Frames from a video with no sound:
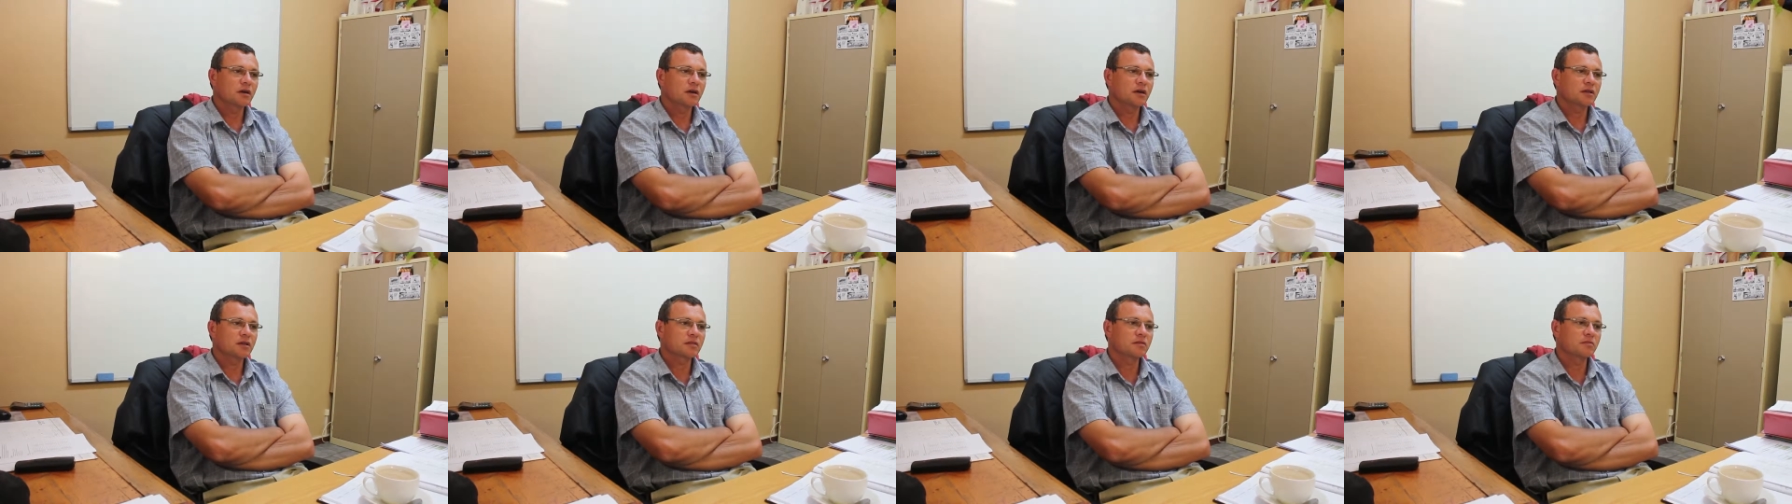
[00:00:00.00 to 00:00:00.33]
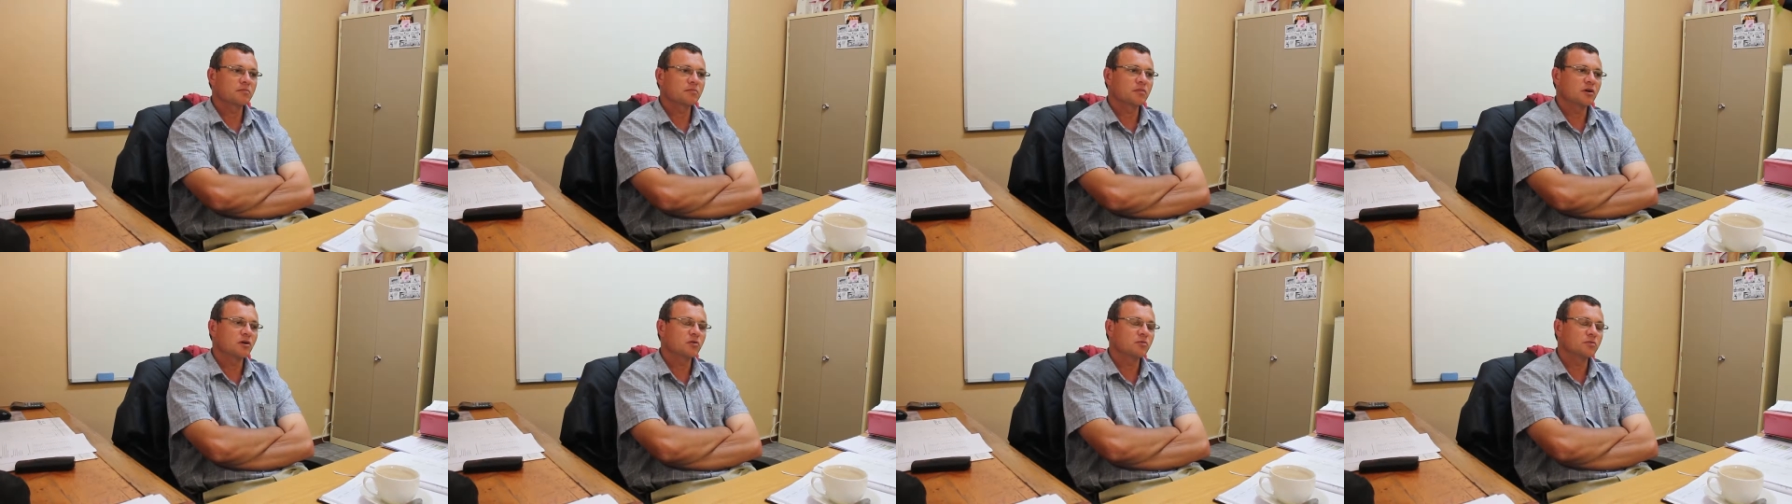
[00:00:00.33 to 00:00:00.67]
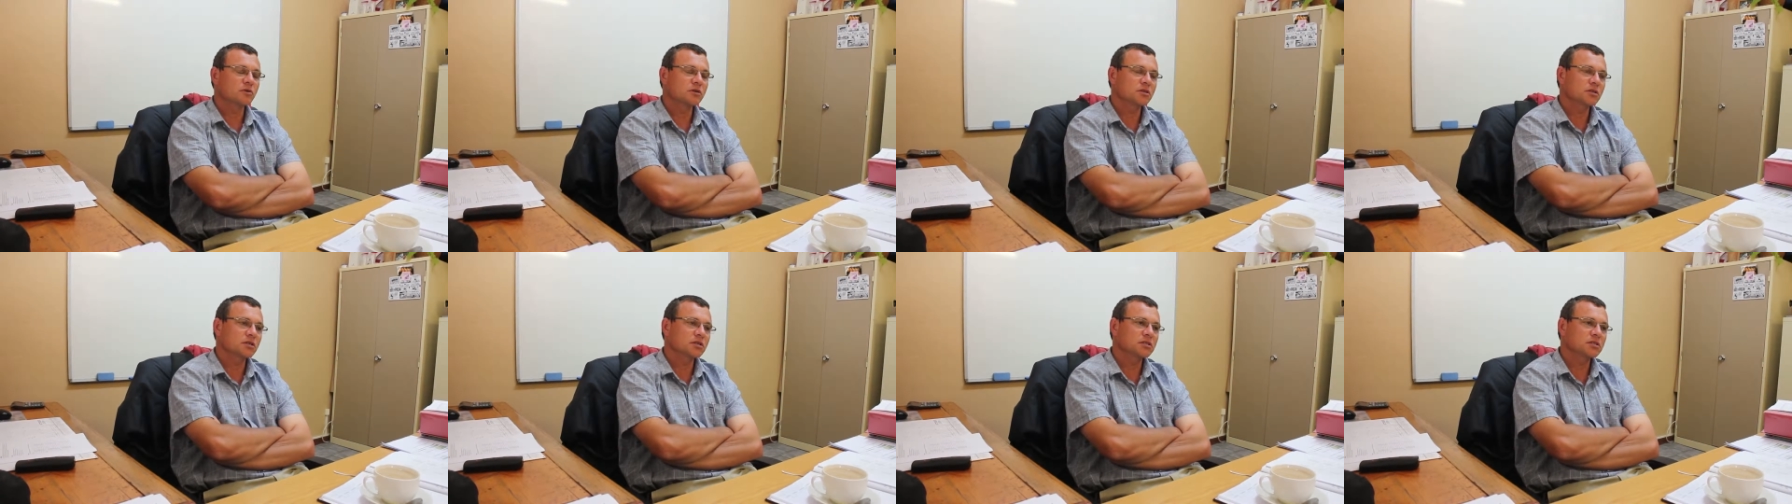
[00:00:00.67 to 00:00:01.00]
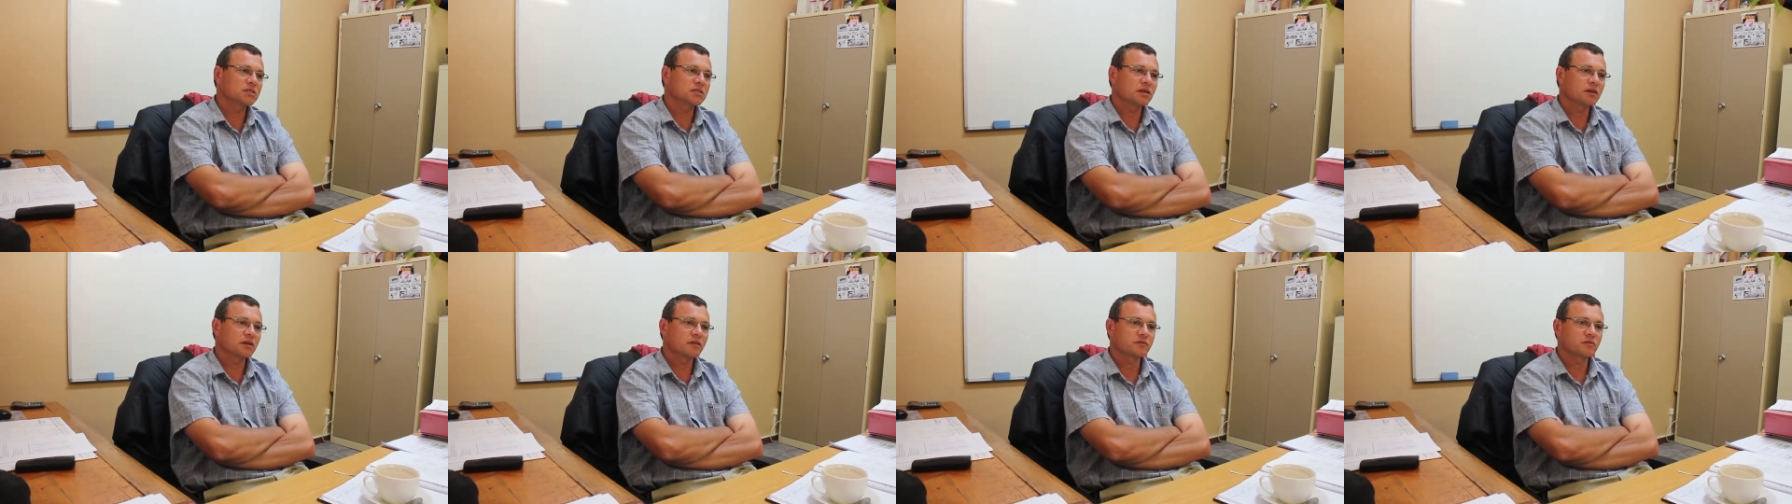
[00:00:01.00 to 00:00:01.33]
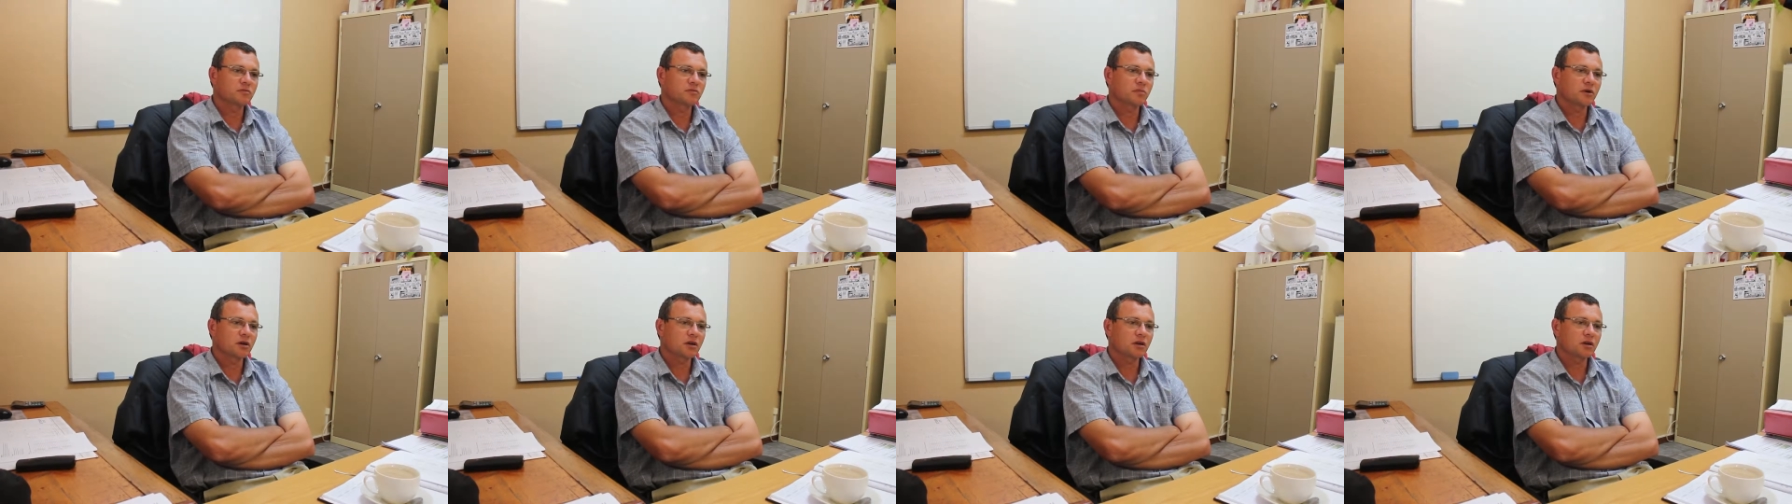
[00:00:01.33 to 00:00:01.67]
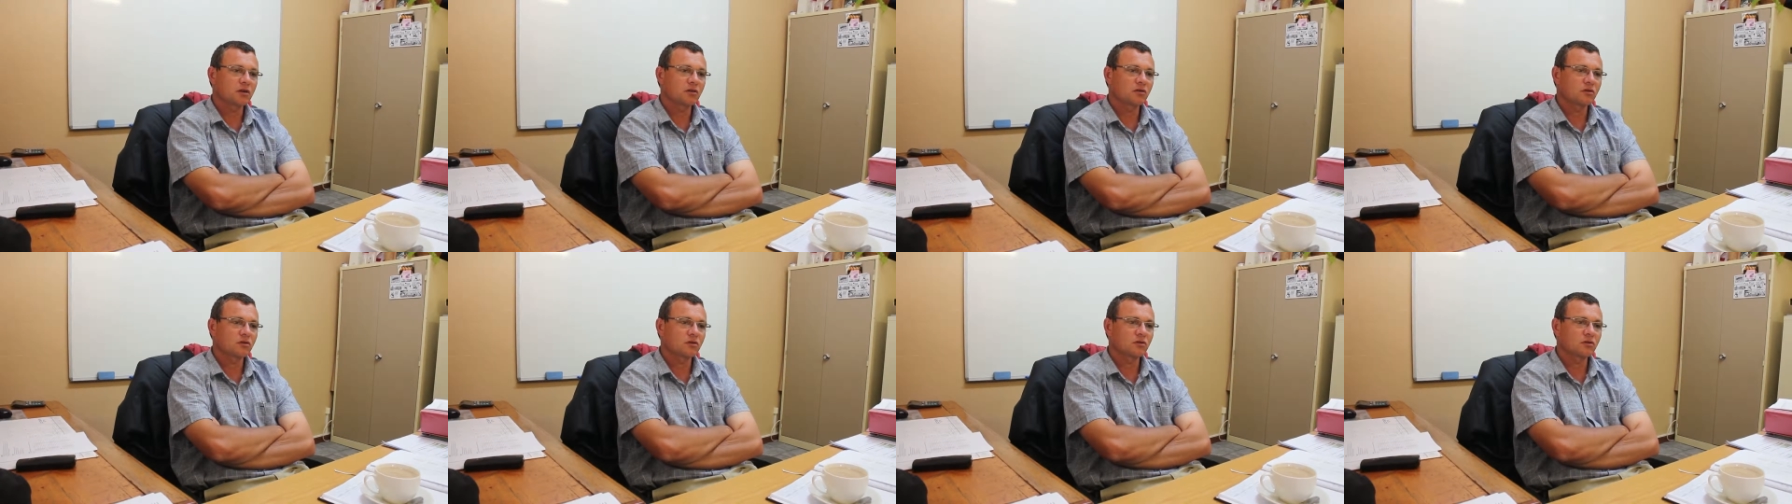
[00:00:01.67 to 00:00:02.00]
At the moment it saves
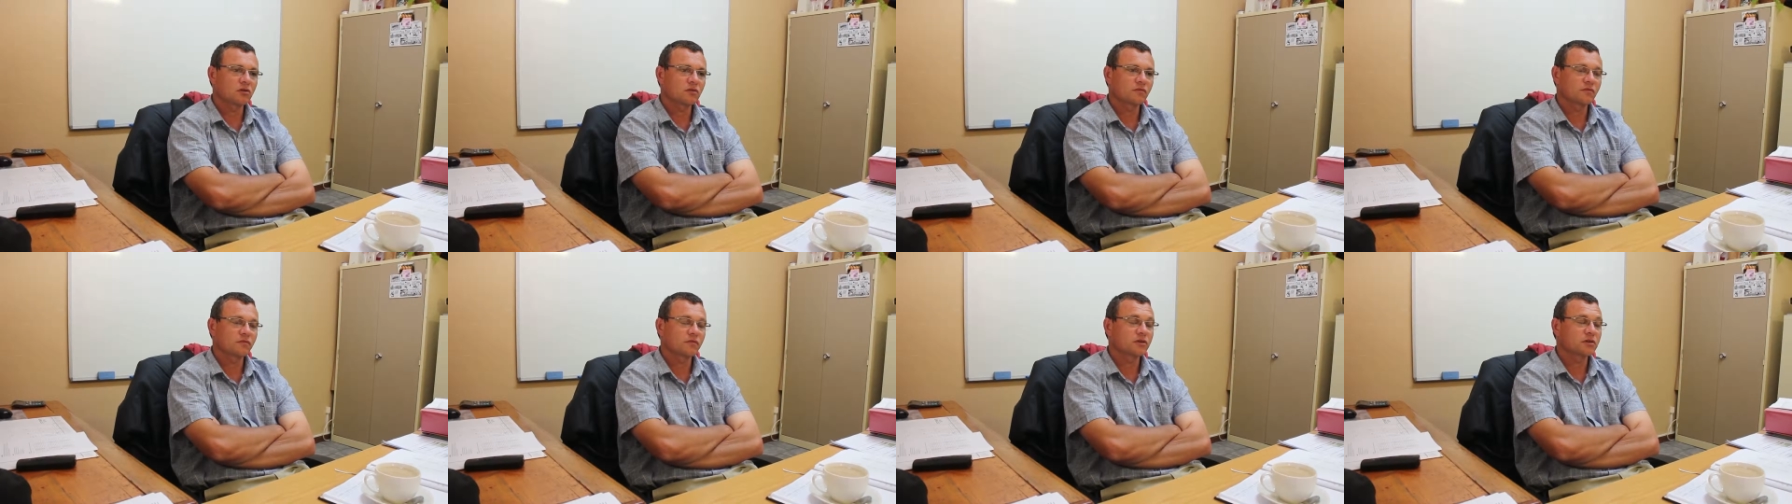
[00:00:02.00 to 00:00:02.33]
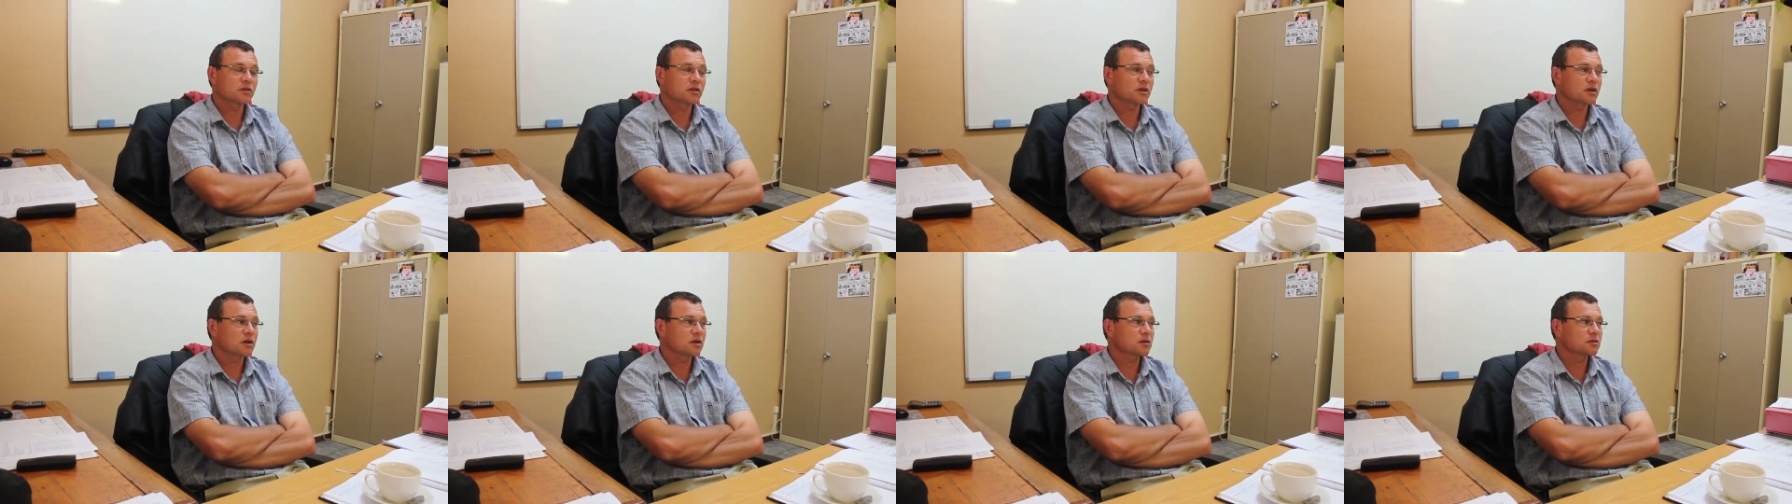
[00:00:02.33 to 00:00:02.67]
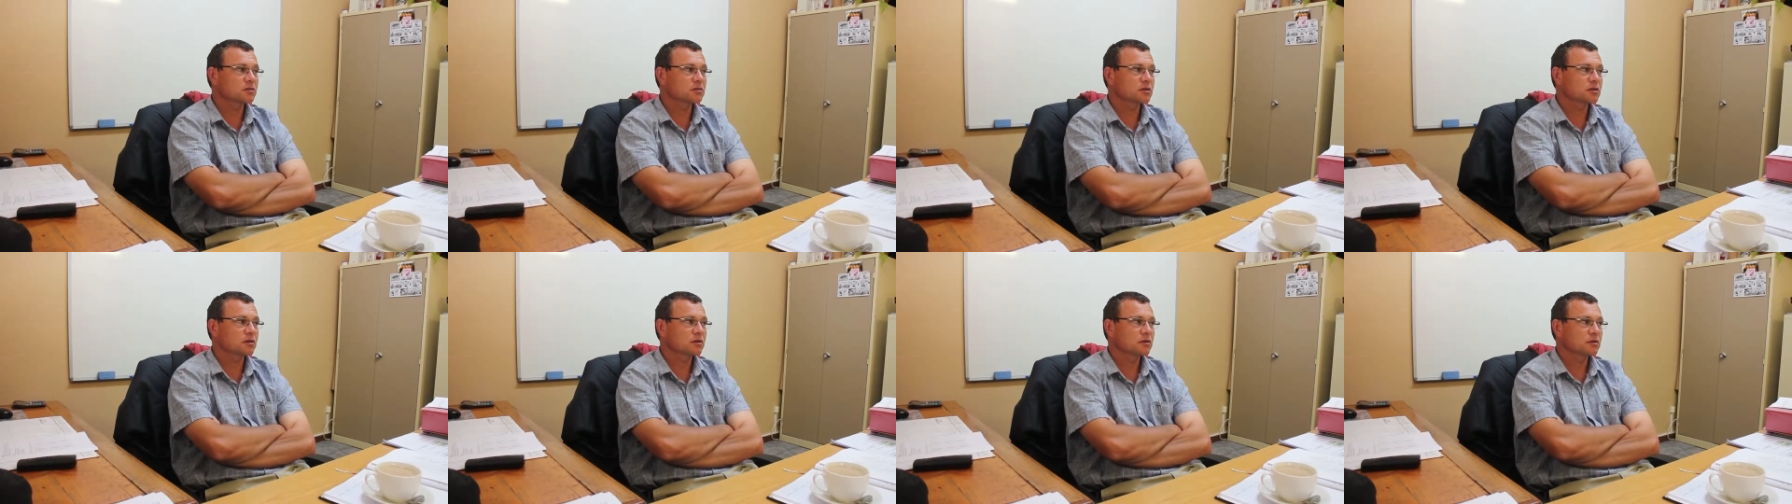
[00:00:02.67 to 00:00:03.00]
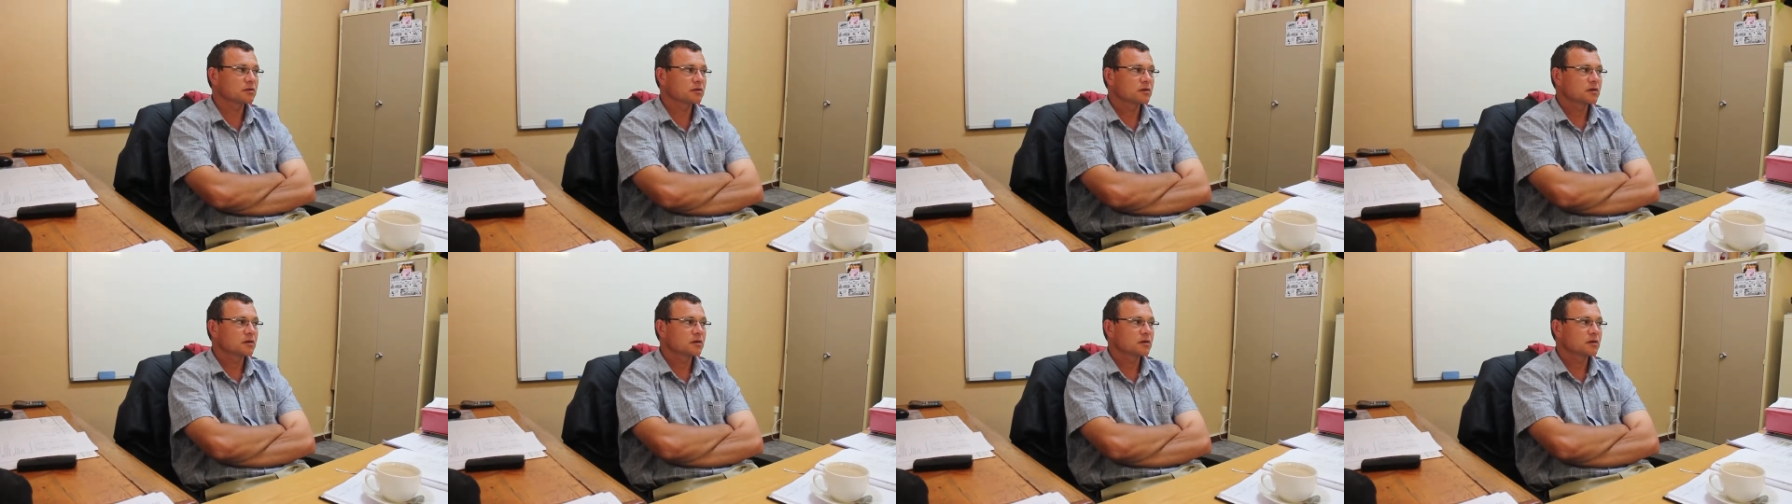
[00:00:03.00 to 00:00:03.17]
money on fertilizer,